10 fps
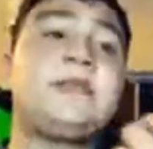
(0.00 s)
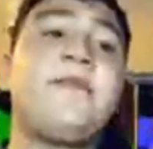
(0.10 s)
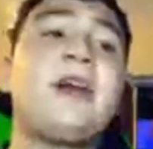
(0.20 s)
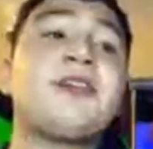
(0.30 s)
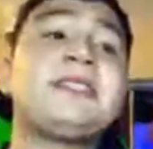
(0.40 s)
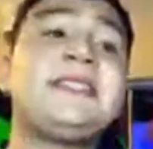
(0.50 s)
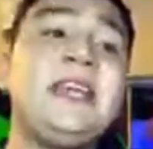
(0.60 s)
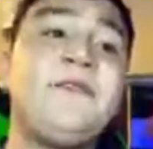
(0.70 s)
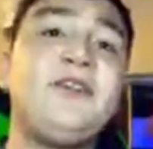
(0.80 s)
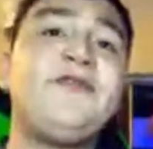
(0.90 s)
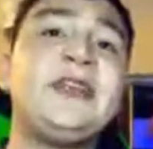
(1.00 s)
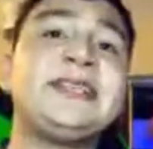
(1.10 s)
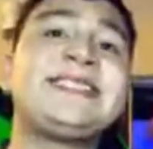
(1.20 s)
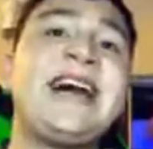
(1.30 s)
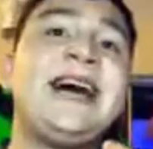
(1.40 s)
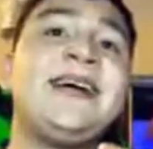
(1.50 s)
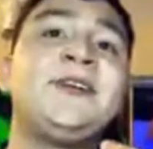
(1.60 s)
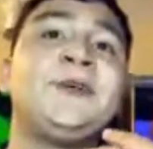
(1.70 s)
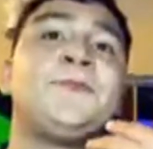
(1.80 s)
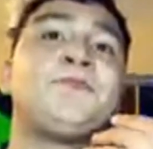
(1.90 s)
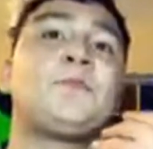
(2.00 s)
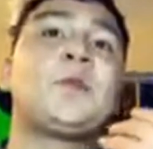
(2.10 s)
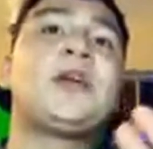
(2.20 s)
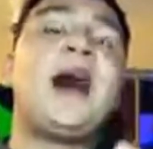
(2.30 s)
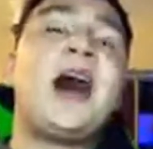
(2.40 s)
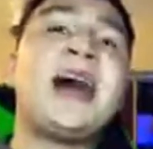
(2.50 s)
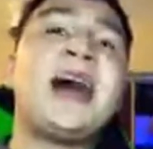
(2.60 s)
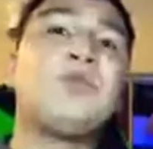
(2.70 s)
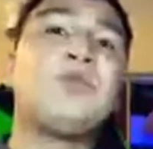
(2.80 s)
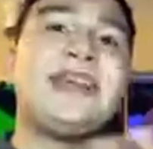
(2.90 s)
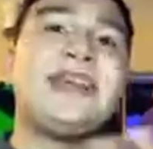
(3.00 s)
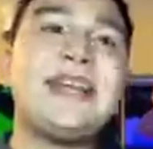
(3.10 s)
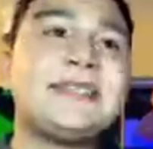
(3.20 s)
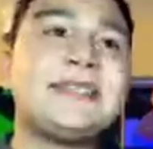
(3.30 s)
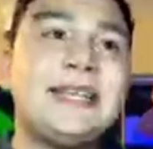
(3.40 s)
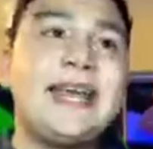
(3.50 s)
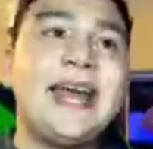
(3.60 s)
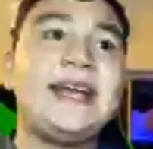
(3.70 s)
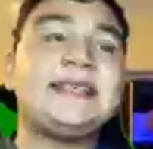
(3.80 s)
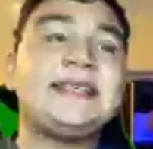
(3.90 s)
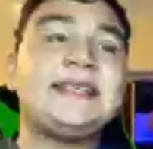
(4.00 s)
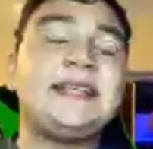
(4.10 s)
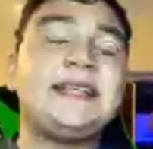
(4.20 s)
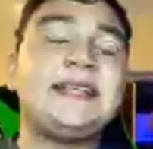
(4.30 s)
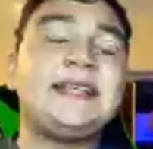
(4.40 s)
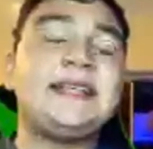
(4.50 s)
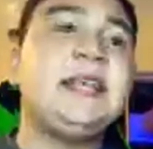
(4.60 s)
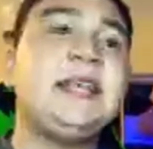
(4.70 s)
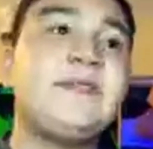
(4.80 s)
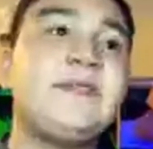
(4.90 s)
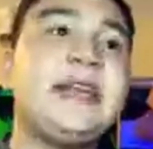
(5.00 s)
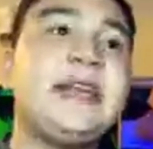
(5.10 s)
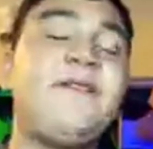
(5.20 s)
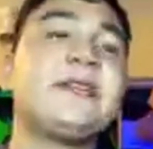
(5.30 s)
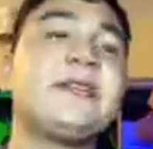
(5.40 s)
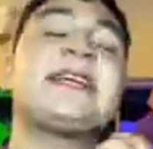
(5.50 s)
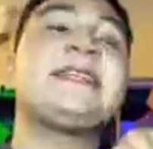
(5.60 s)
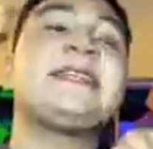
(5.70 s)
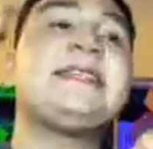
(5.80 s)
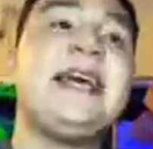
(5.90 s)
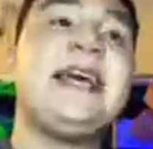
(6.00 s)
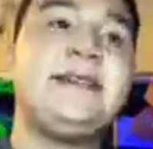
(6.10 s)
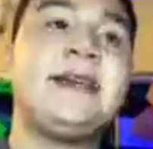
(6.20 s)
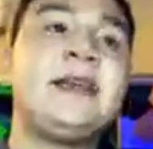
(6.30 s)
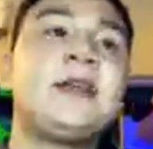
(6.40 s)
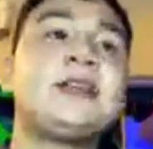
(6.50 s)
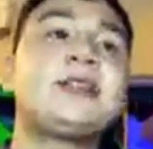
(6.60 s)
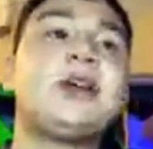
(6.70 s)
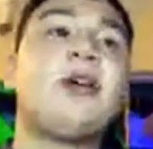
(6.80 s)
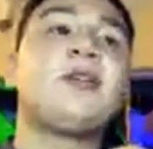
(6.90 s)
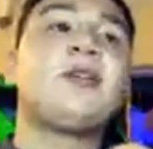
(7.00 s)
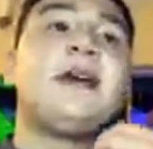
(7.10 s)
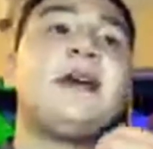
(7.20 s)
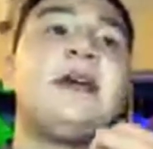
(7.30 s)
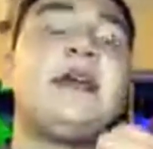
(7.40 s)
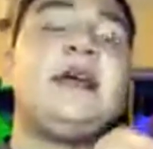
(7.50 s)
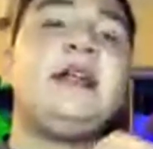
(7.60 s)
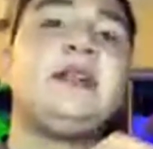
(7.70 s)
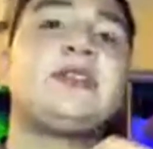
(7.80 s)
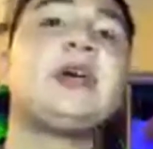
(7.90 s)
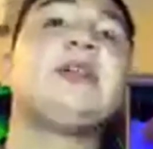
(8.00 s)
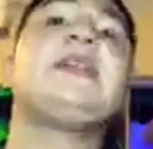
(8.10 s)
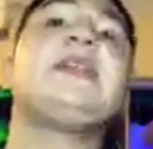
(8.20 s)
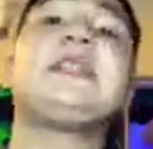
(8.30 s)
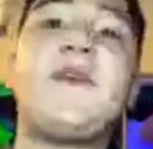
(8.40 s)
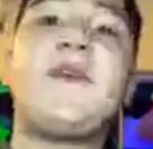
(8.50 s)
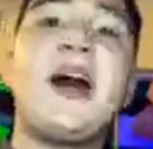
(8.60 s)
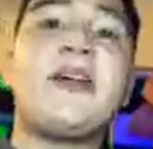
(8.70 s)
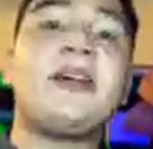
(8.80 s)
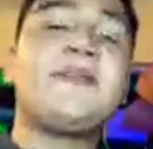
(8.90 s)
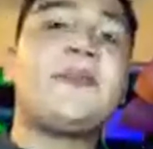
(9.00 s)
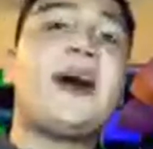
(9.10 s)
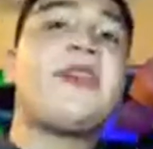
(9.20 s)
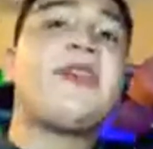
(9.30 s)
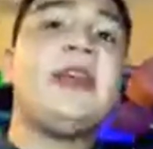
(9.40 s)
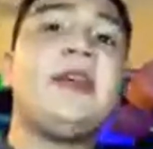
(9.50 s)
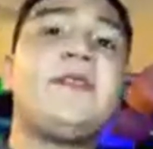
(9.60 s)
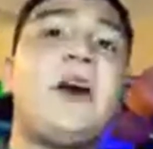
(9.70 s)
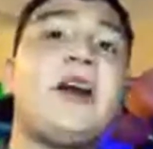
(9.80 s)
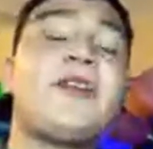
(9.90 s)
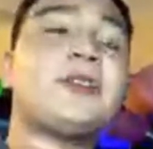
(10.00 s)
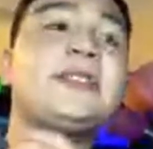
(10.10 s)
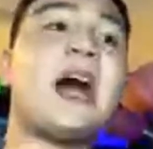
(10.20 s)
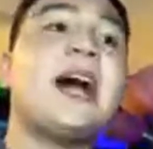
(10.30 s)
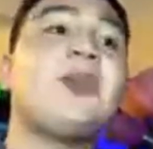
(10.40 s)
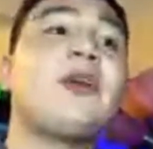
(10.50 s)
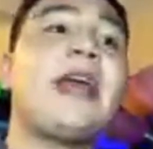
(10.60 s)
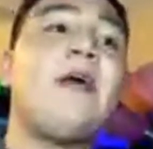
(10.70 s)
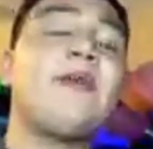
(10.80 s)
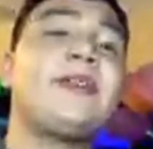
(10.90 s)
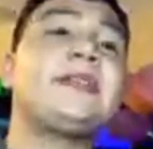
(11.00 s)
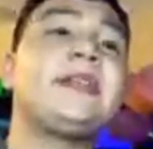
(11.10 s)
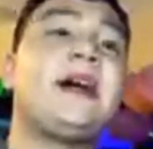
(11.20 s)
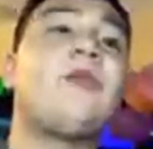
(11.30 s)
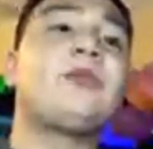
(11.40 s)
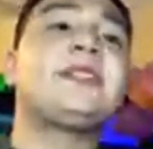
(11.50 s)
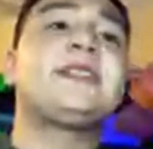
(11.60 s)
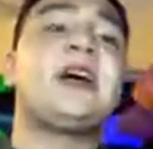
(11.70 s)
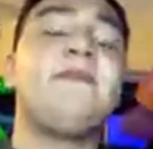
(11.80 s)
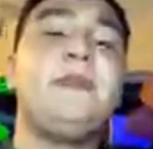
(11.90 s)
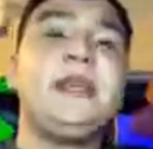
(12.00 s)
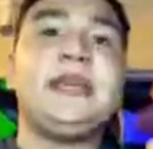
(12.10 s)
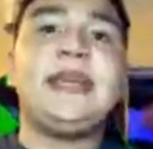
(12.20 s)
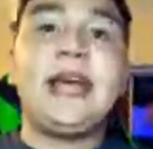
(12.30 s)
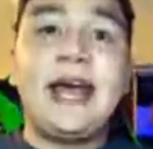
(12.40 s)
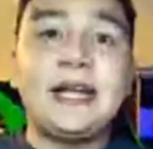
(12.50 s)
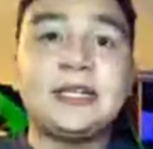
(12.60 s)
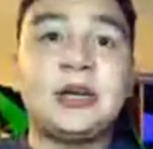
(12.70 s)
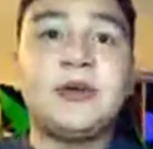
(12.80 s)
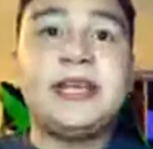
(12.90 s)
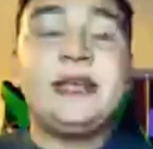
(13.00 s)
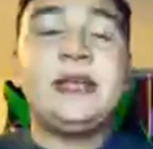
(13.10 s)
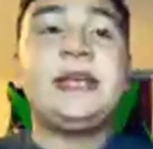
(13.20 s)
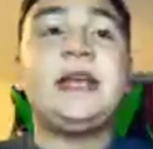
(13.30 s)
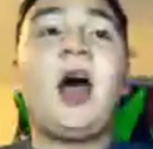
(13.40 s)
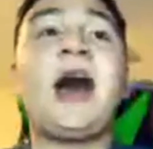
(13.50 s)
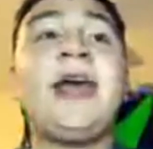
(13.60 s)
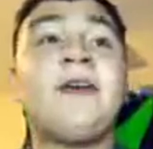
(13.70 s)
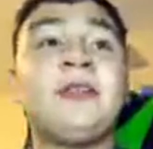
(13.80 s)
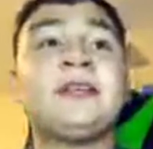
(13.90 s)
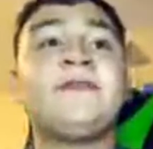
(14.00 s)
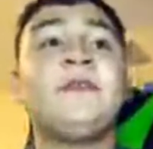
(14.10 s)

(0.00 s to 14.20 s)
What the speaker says: Father Stephen feels that God was against the gays, and he really believes it, and he feels like it's a sin. And so does his father. His father's not okay with his own son being gay, so he hired this